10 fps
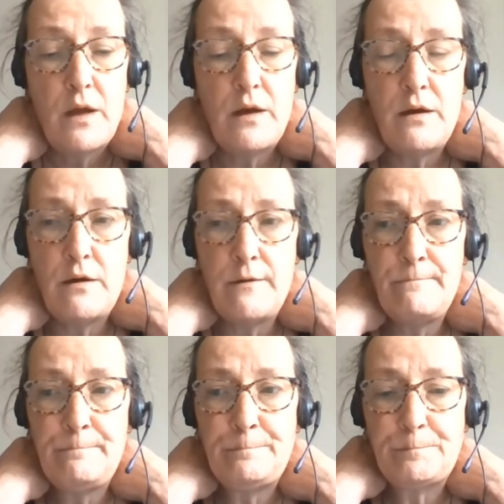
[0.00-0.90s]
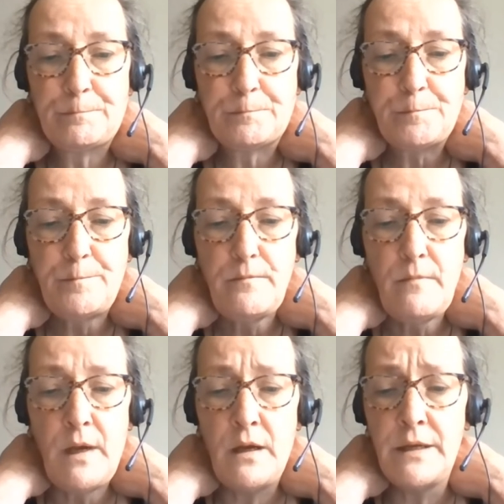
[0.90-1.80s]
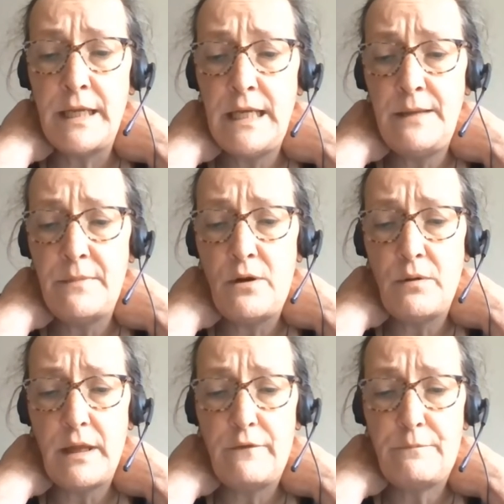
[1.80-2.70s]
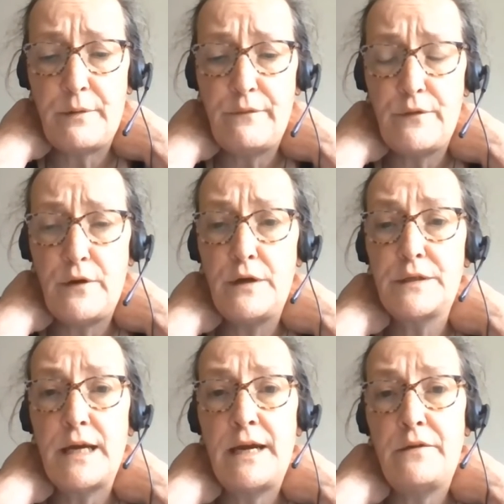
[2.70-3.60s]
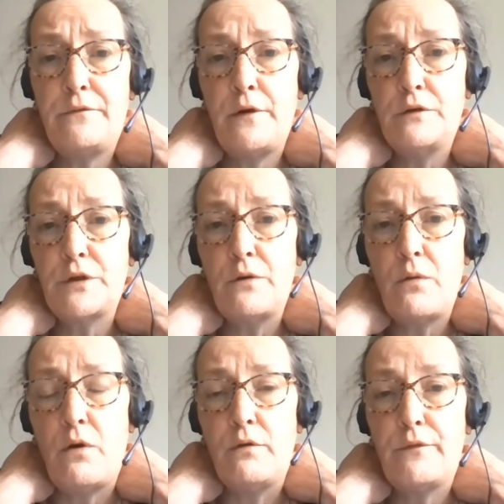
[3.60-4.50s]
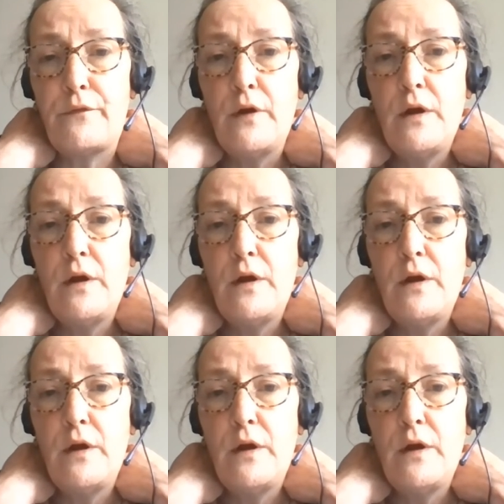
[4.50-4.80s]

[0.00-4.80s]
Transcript: um, an email if preferred and a photo of